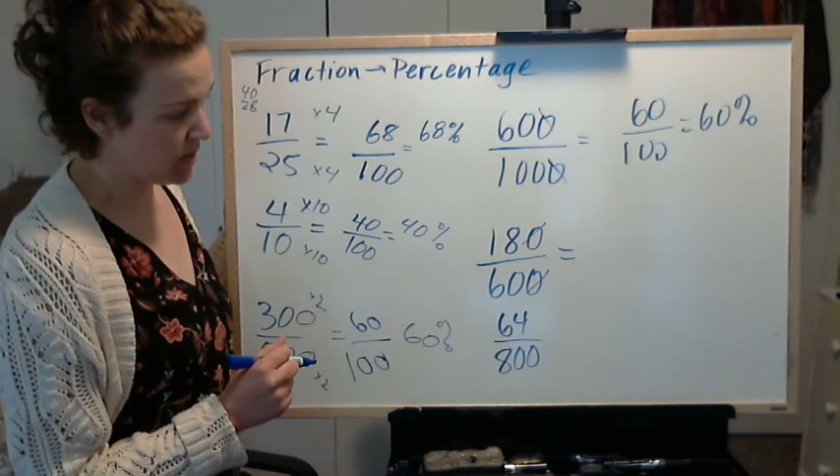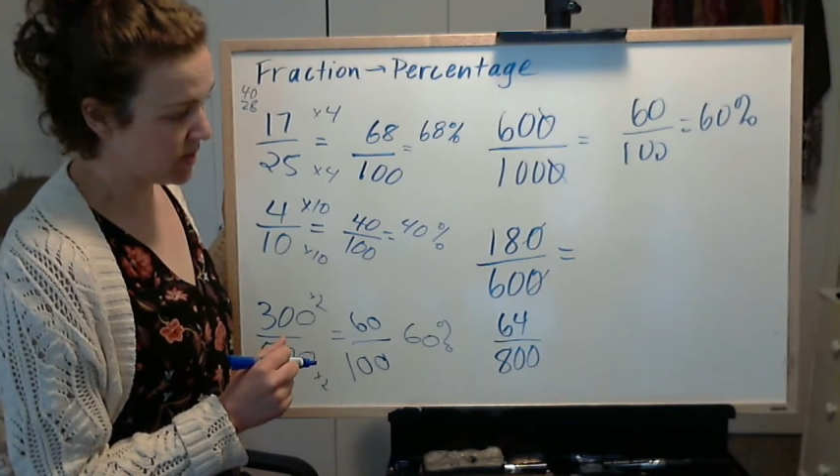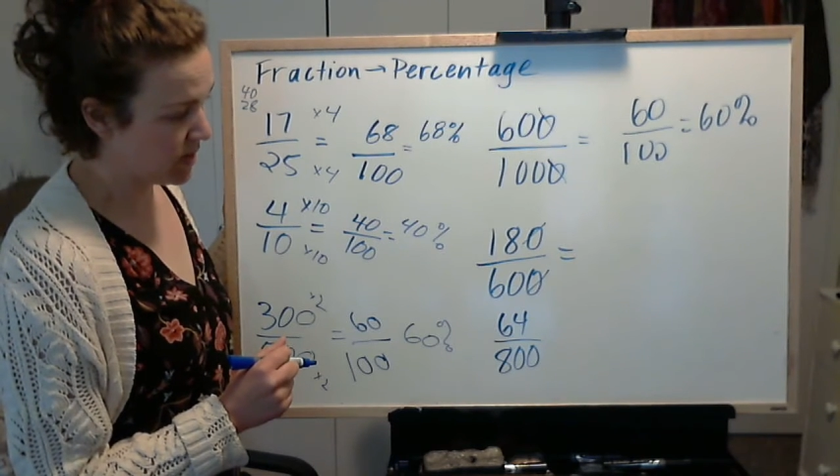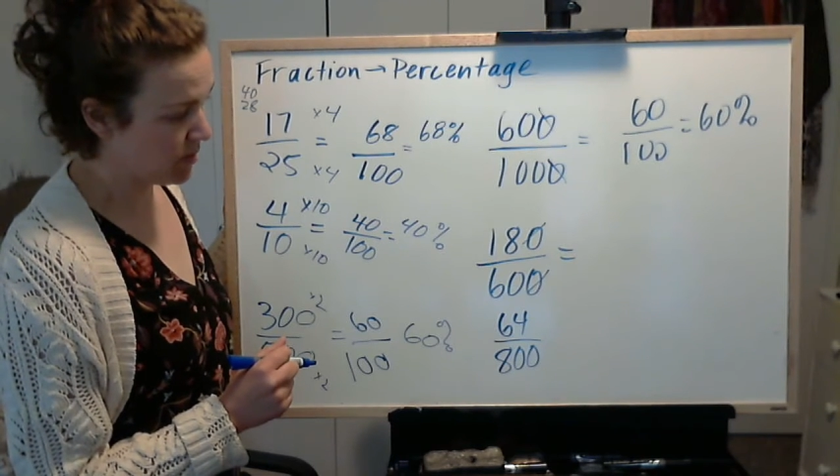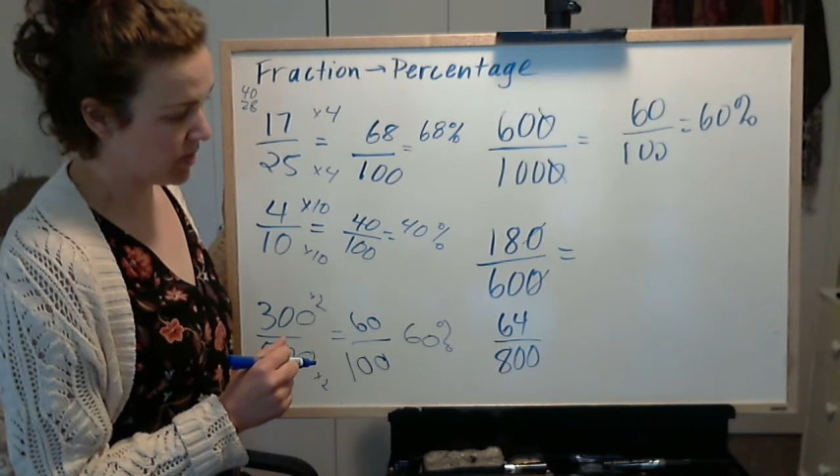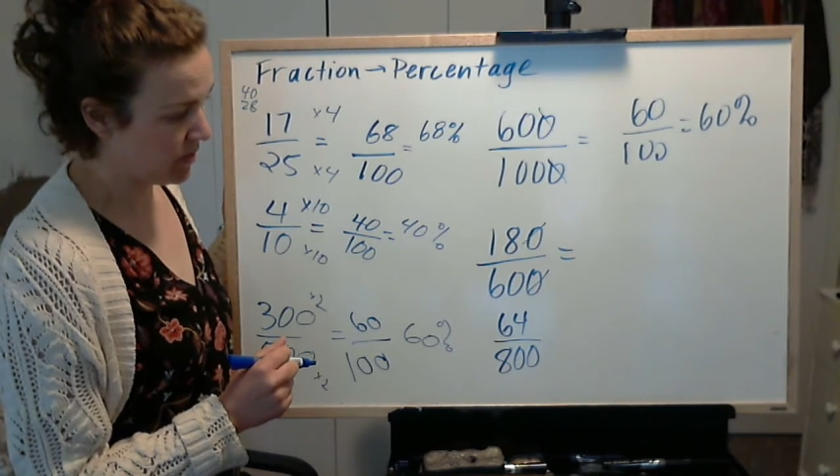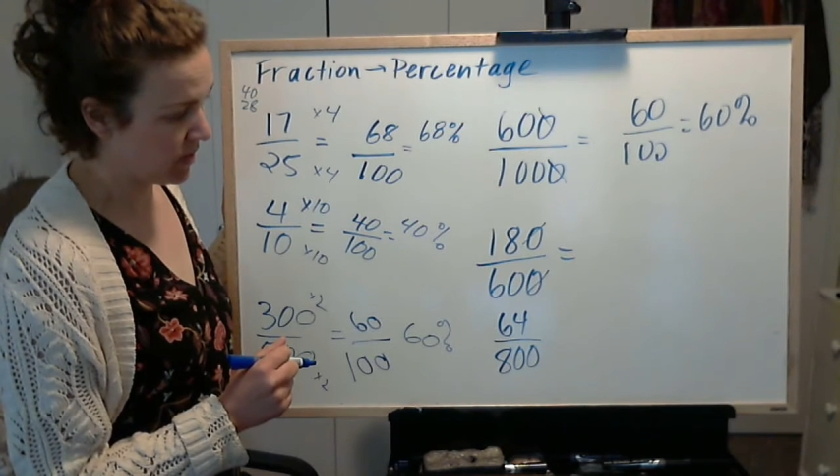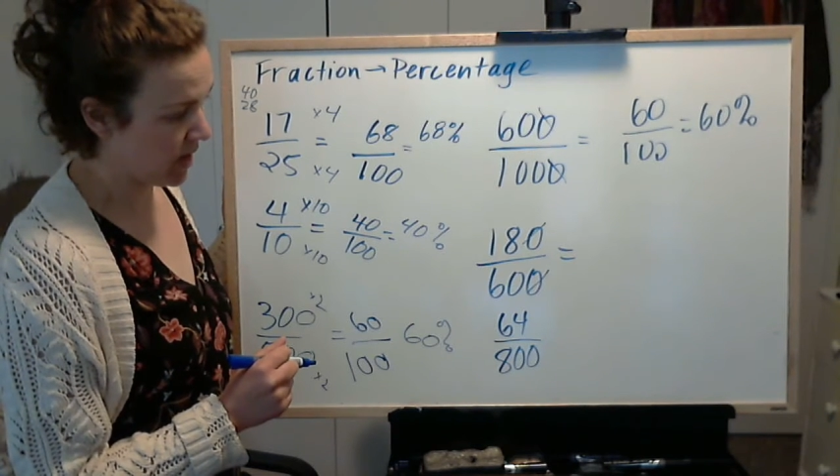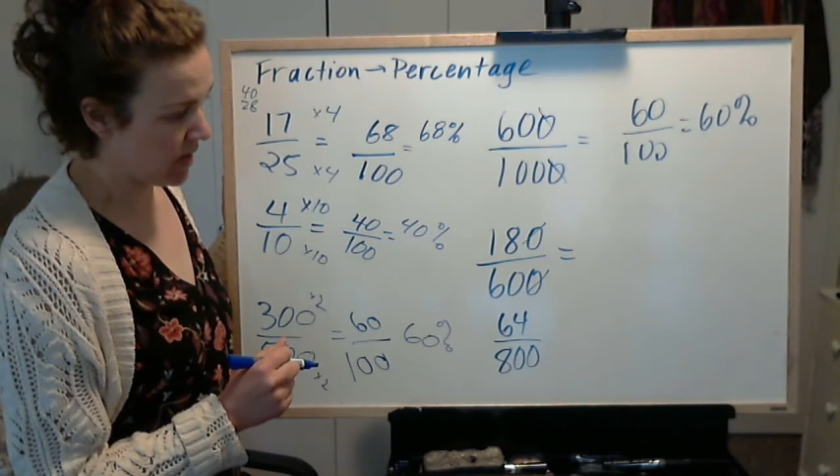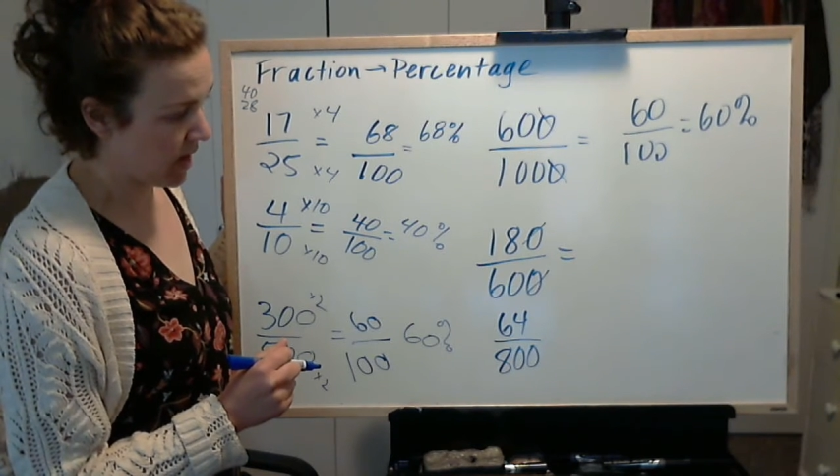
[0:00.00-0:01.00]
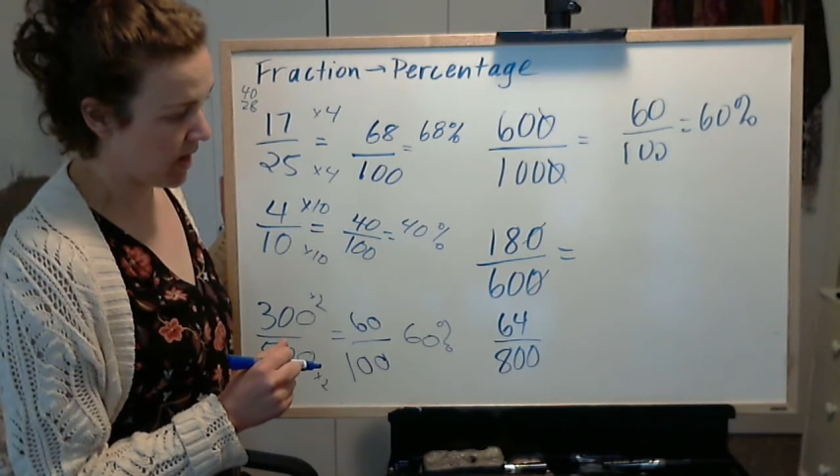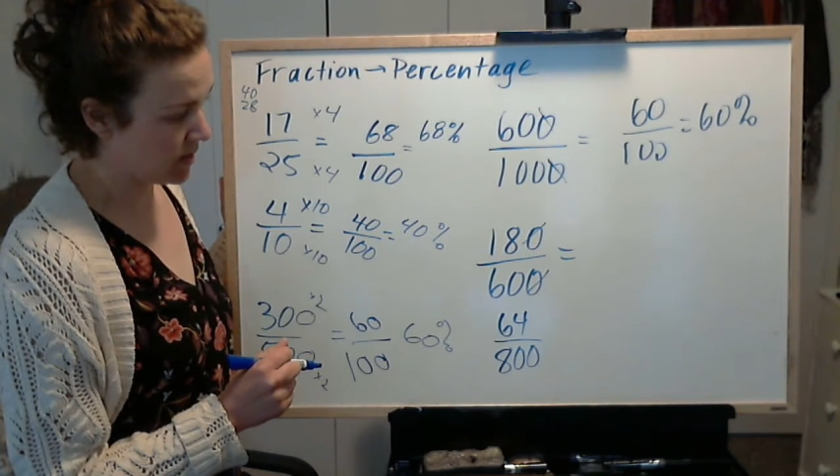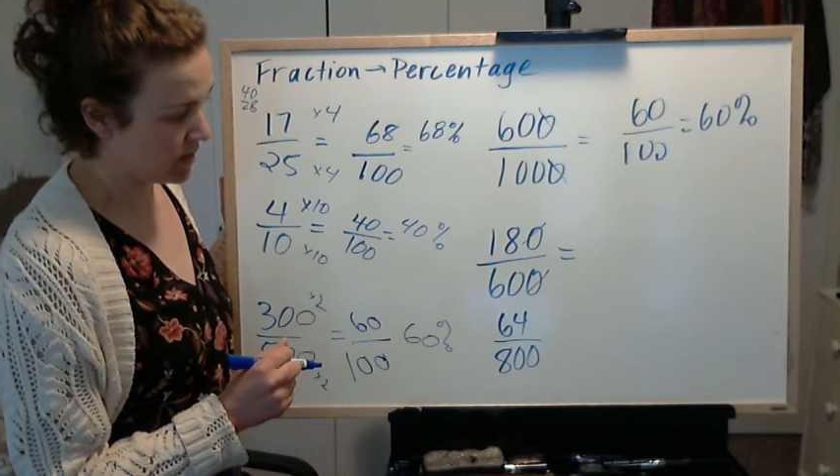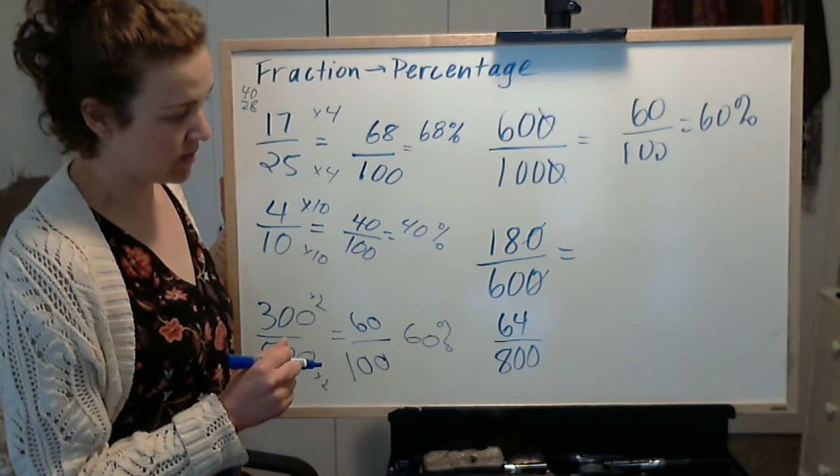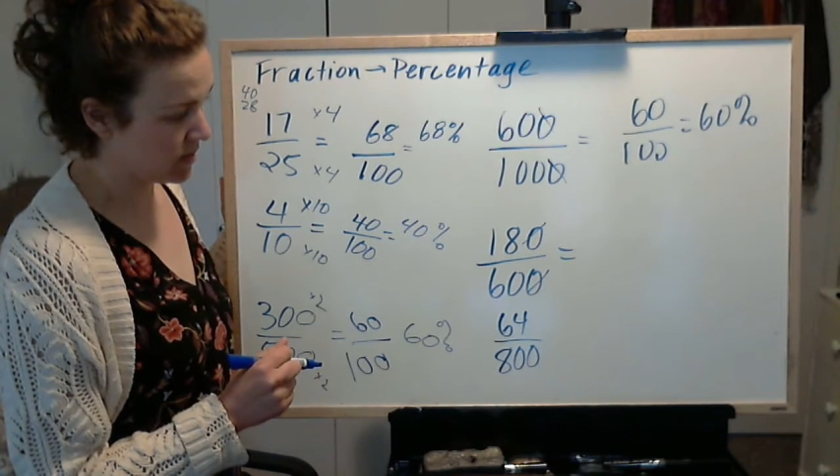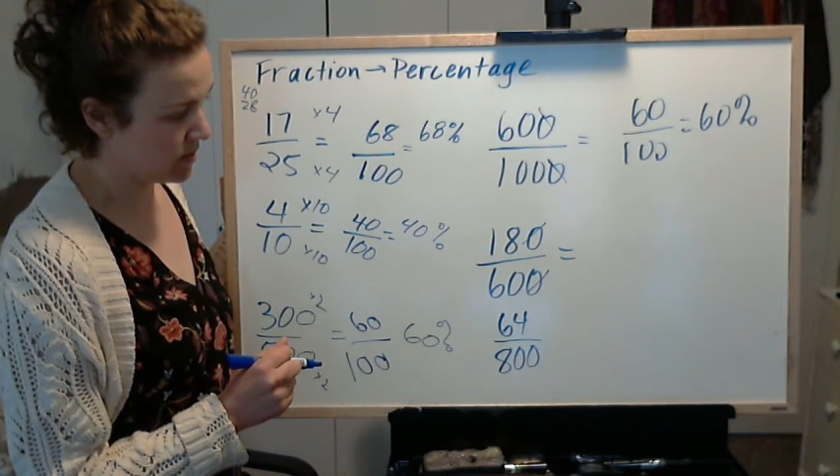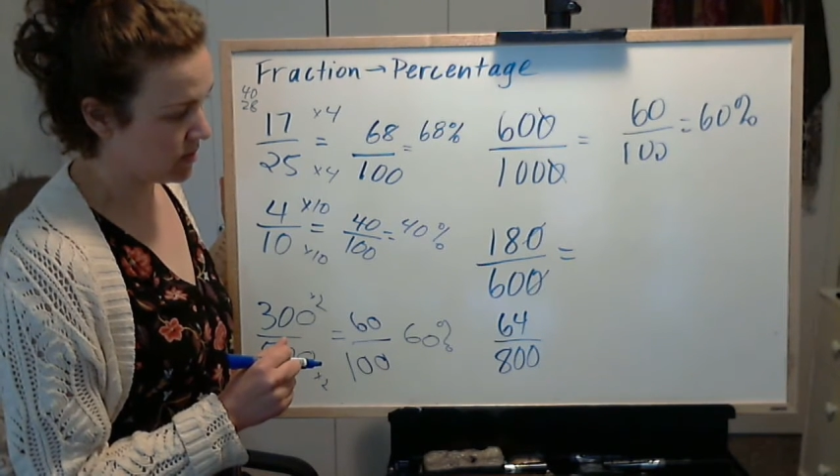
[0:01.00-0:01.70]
simplify that